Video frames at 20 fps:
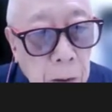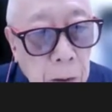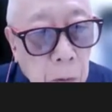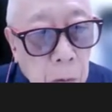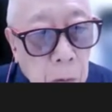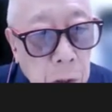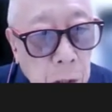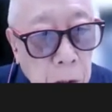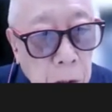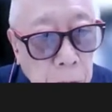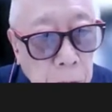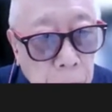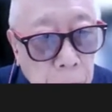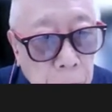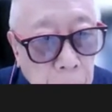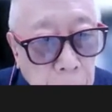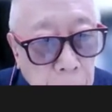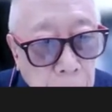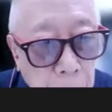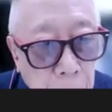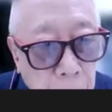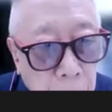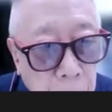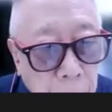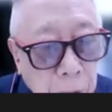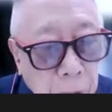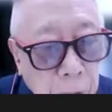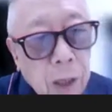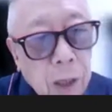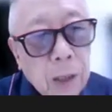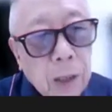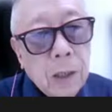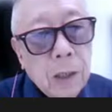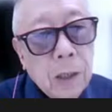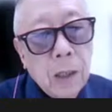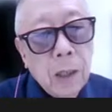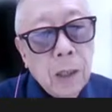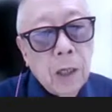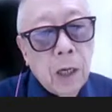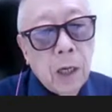with Long Dan Xie Gan Tang,
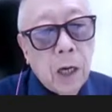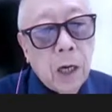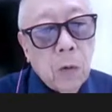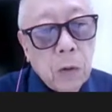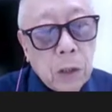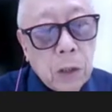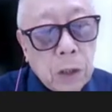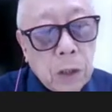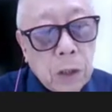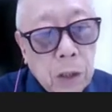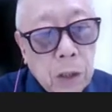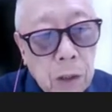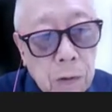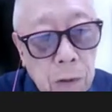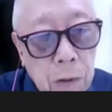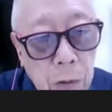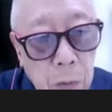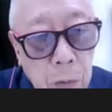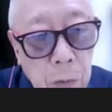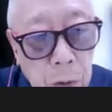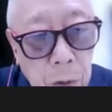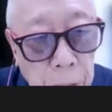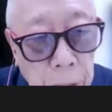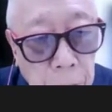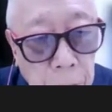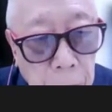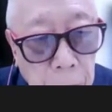and we're dealing with the,